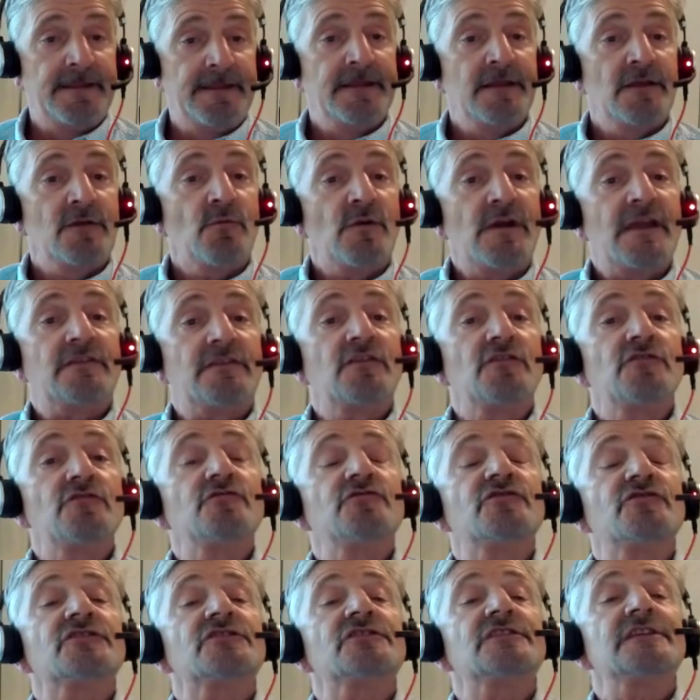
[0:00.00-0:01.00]
We have to do
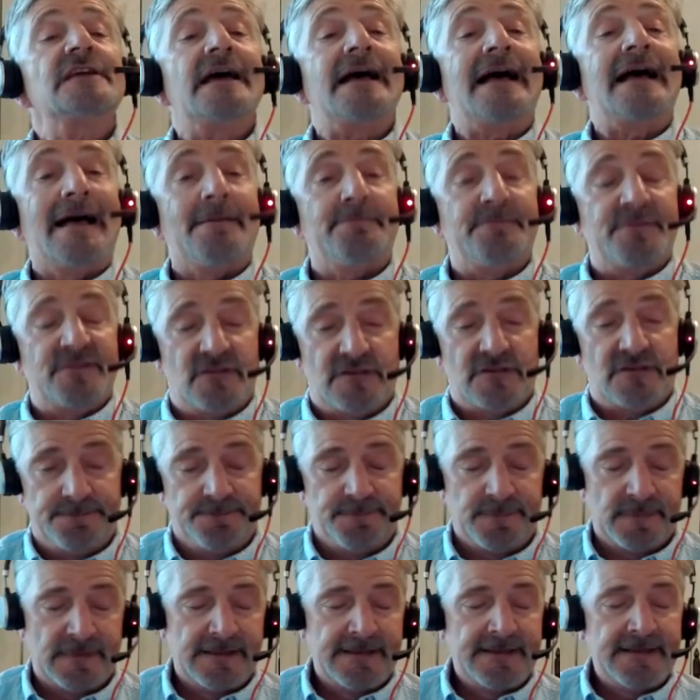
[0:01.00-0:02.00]
just the opposite.
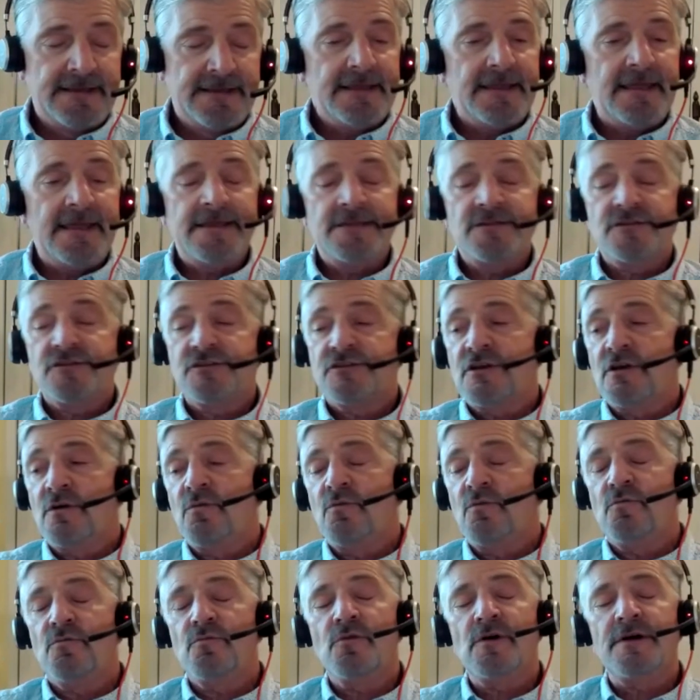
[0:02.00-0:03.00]
And
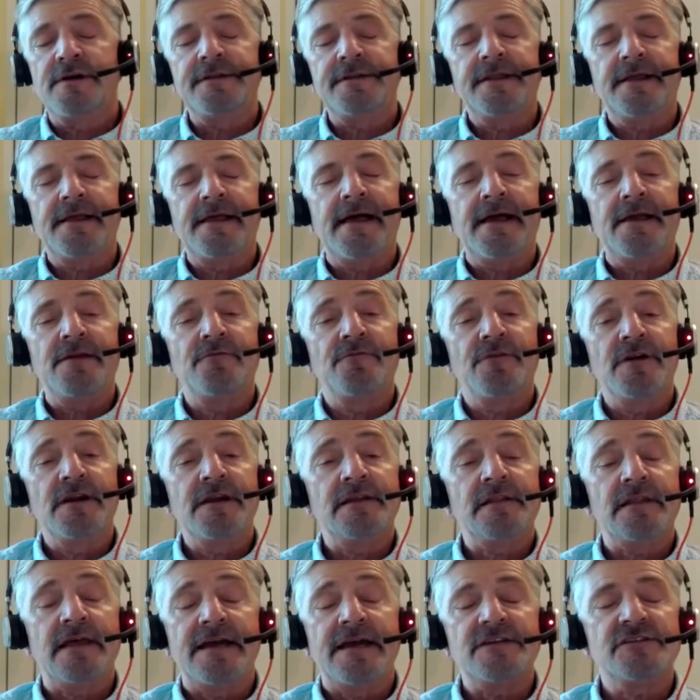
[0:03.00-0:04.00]
so what I
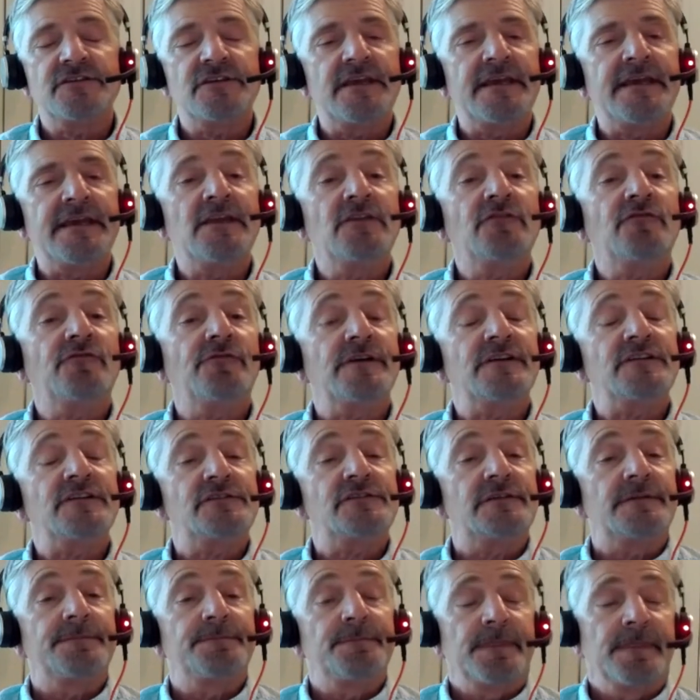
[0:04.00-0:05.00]
realized,
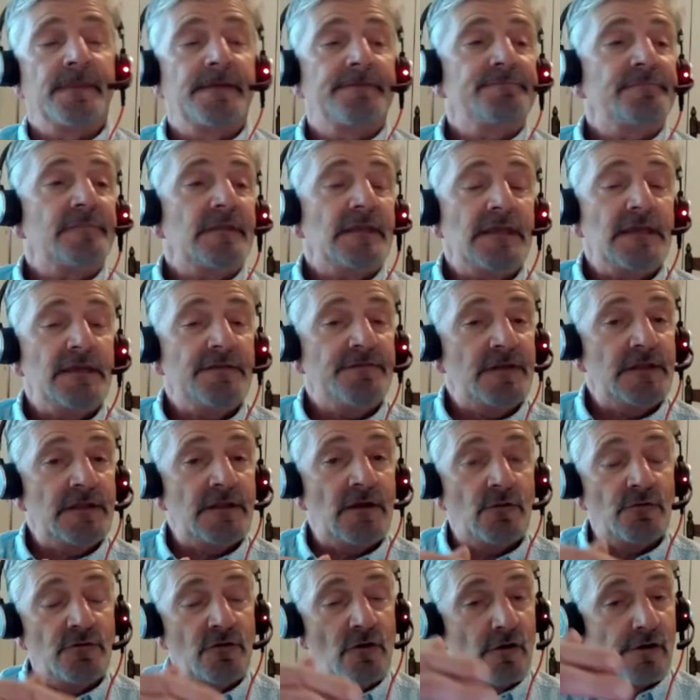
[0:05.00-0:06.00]
interest, even
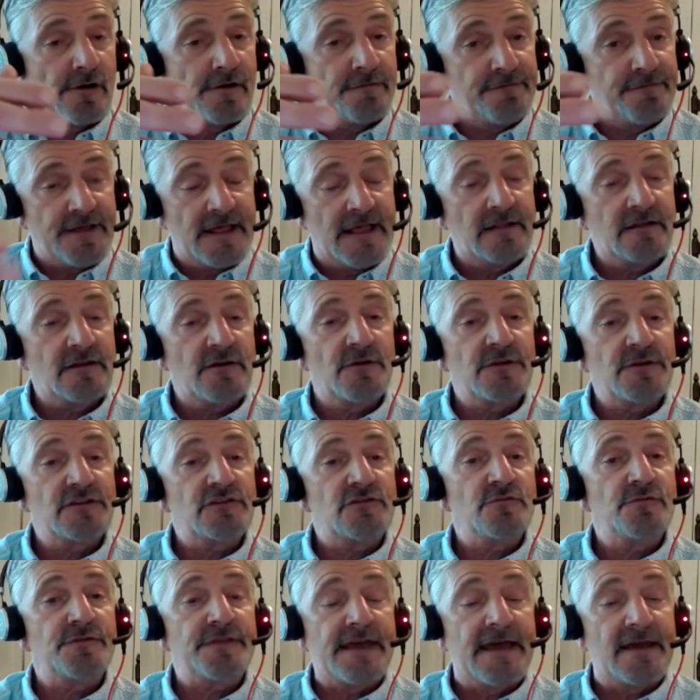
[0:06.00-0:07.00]
though Nora Valkow in
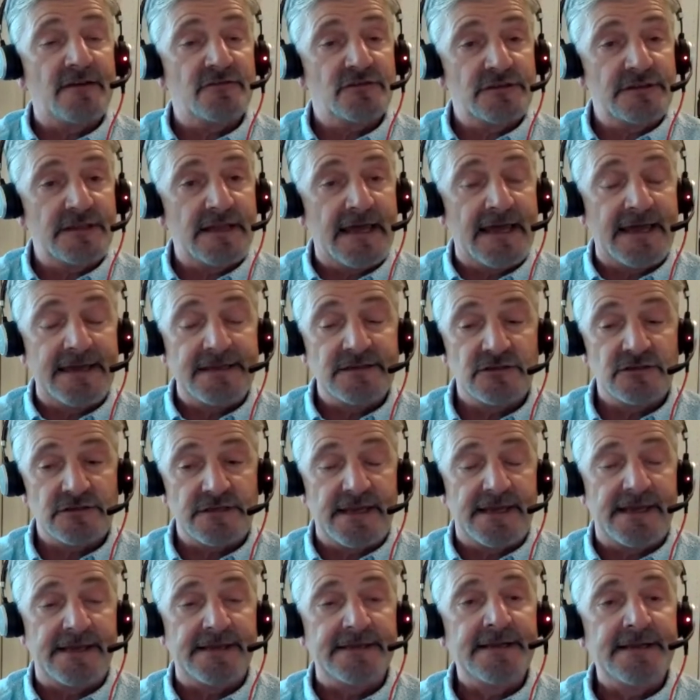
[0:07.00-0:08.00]
2009
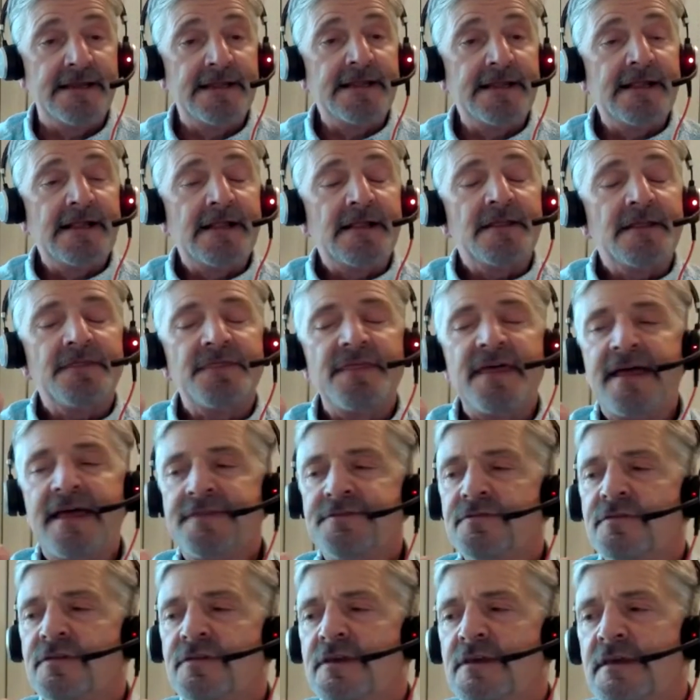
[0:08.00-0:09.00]
said
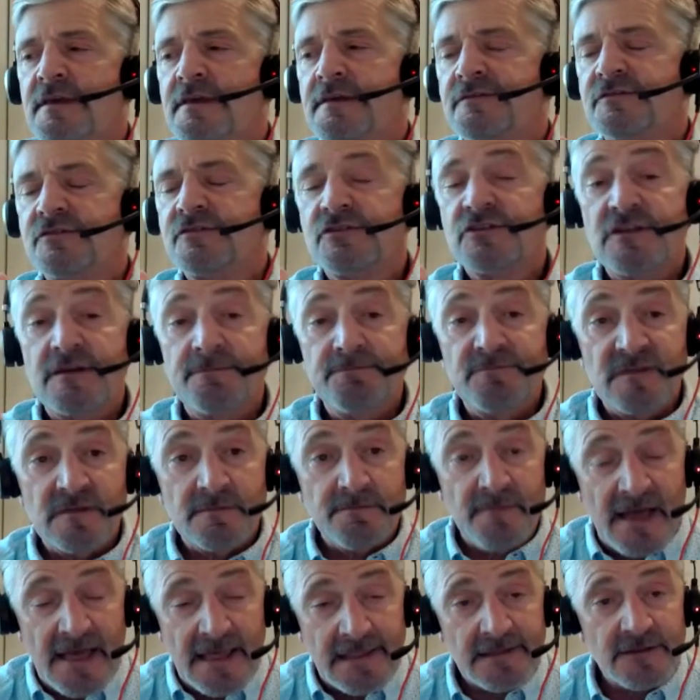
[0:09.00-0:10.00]
that the
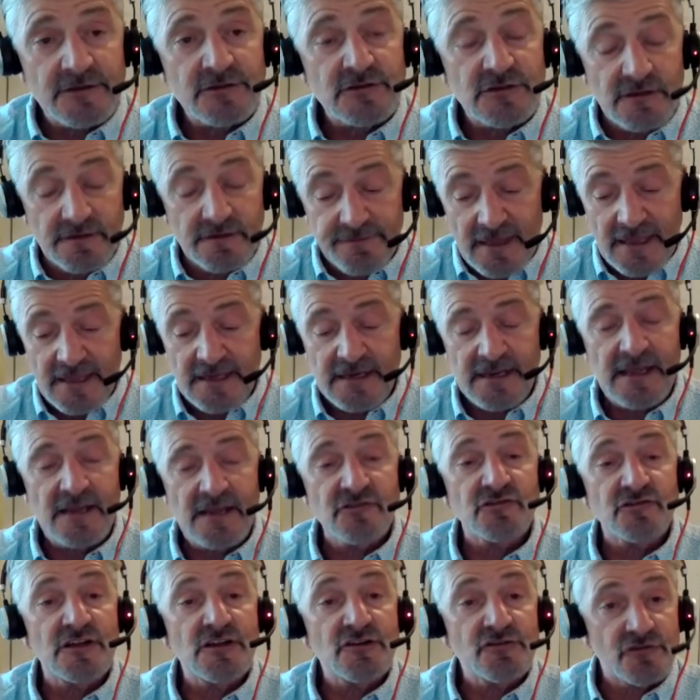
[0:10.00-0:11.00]
symptomology of
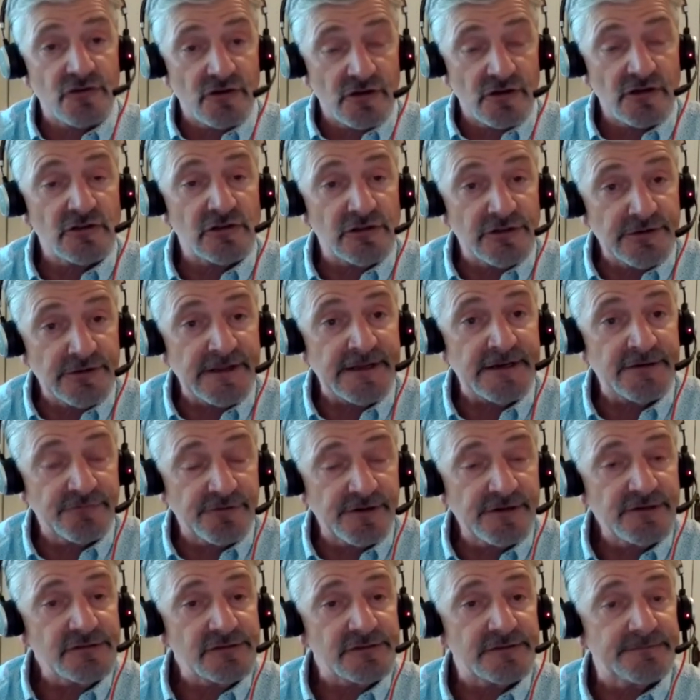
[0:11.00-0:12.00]
ADHD should include
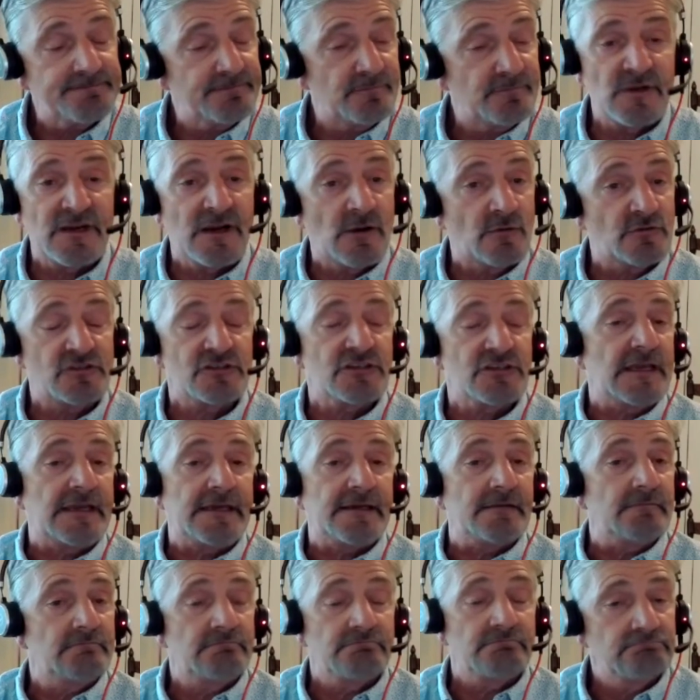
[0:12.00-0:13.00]
interest, we don't see
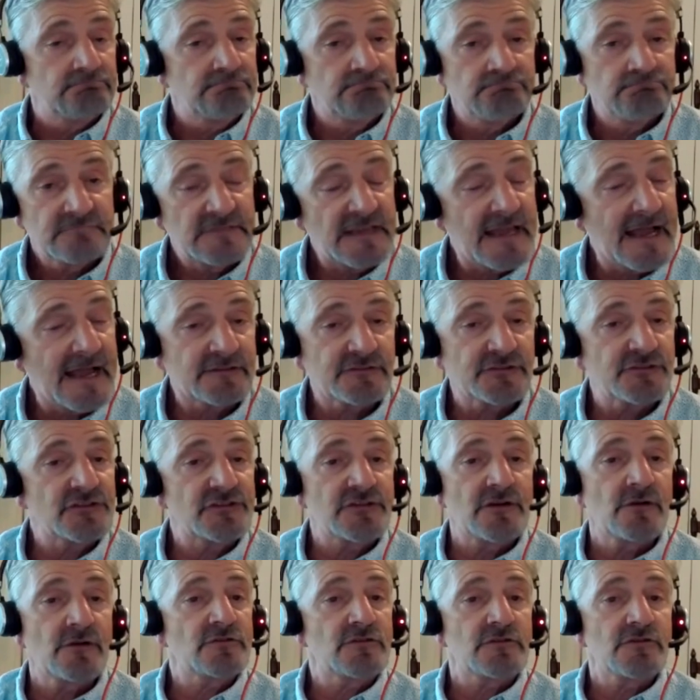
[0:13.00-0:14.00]
it. Doctors
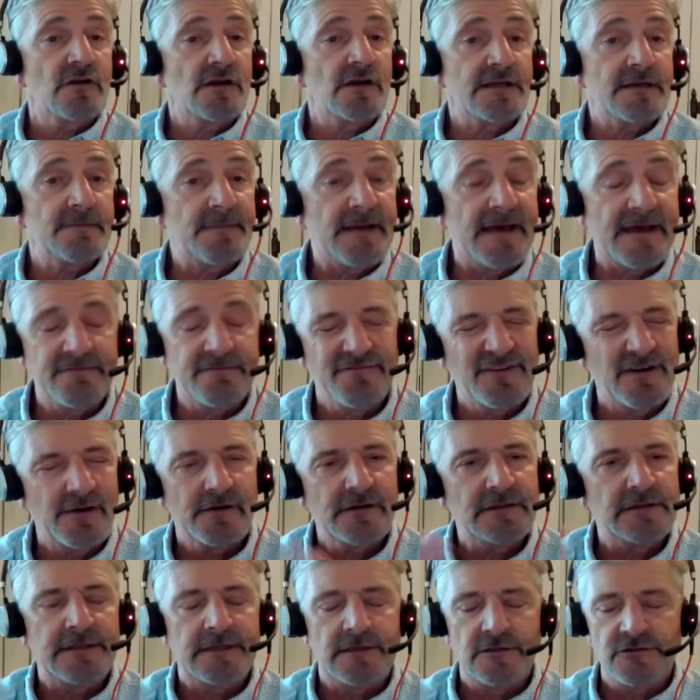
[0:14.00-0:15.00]
don't talk about it.
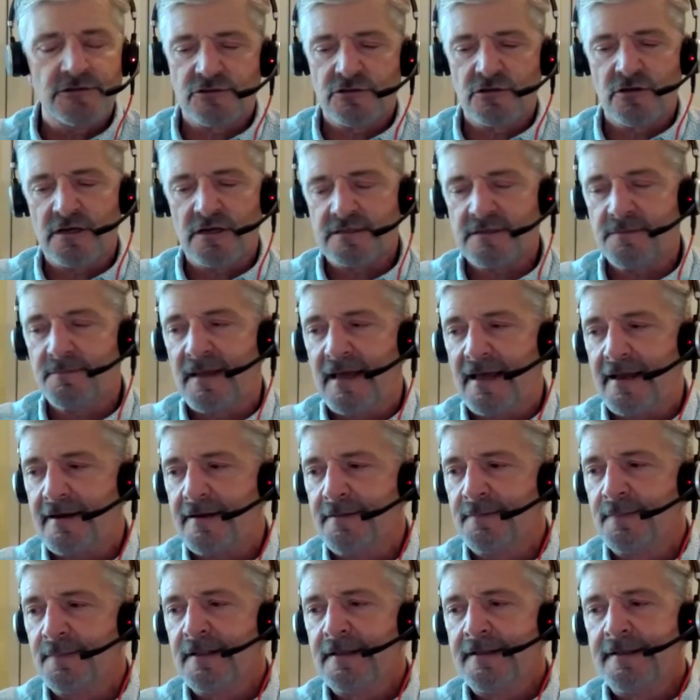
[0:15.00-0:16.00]
Very little is talked about it.